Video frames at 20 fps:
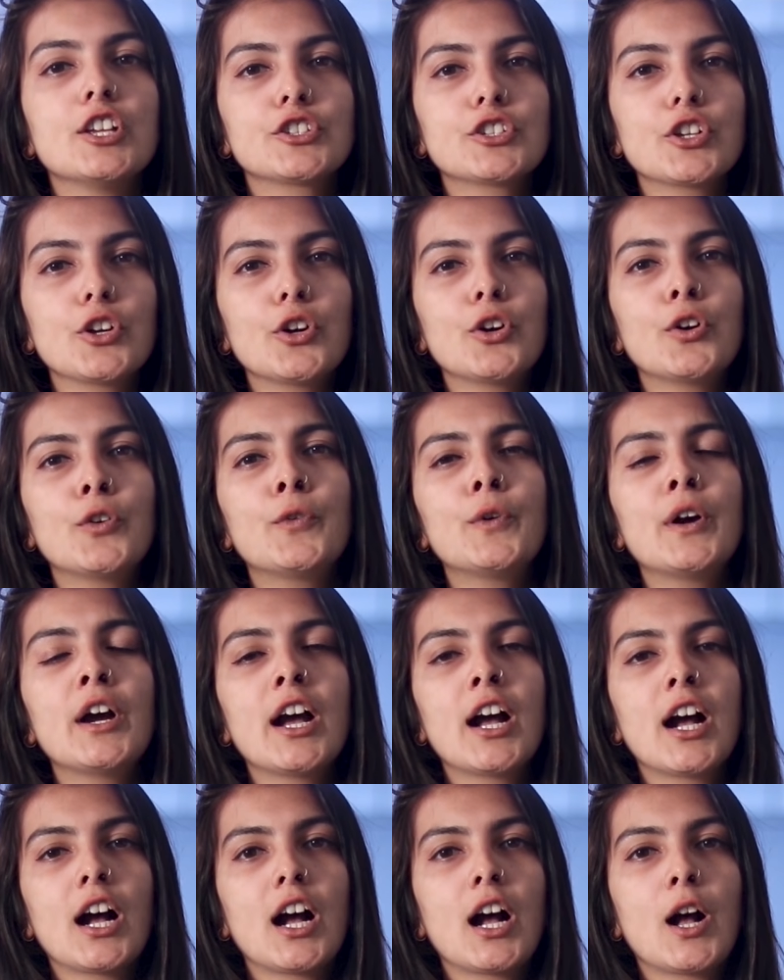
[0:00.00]
So
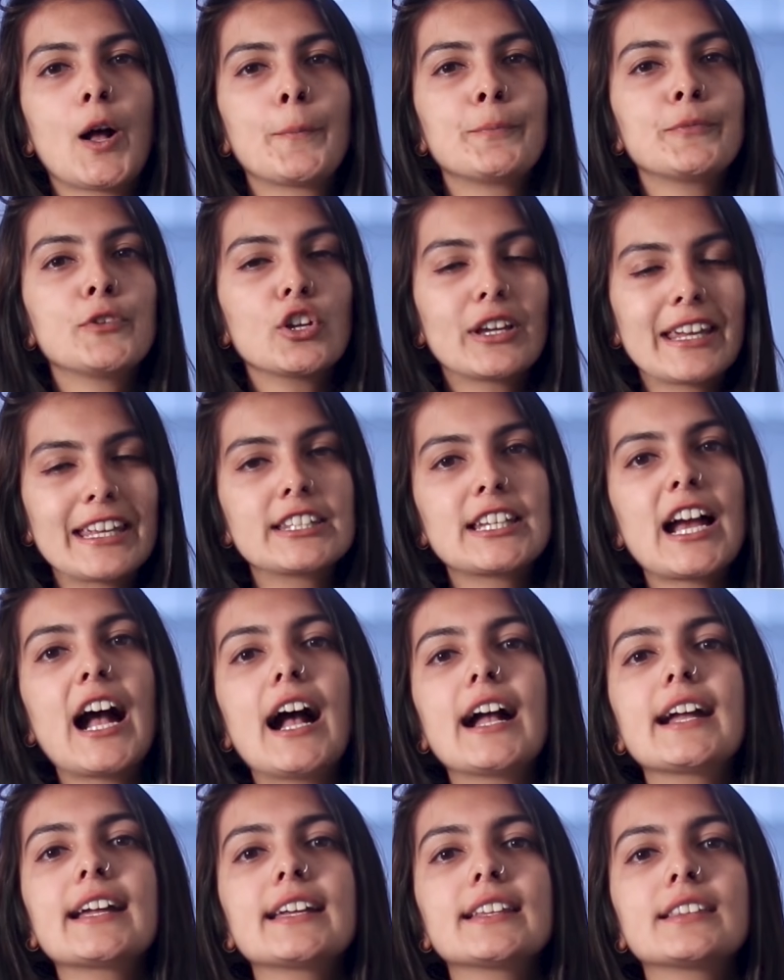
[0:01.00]
um, you can
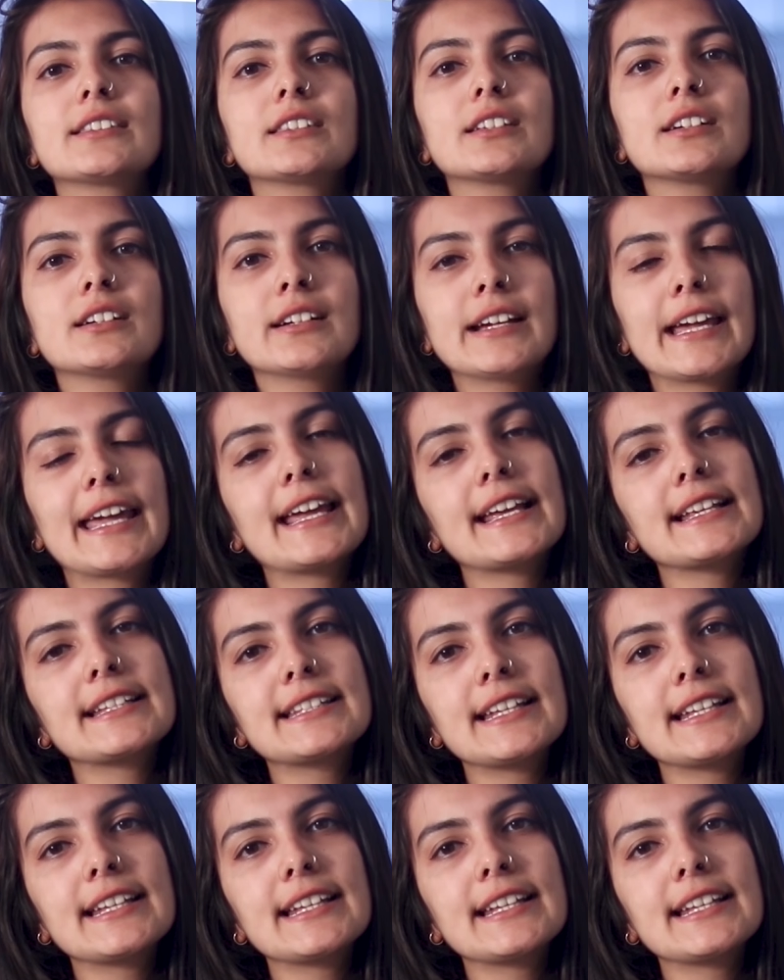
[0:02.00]
target the A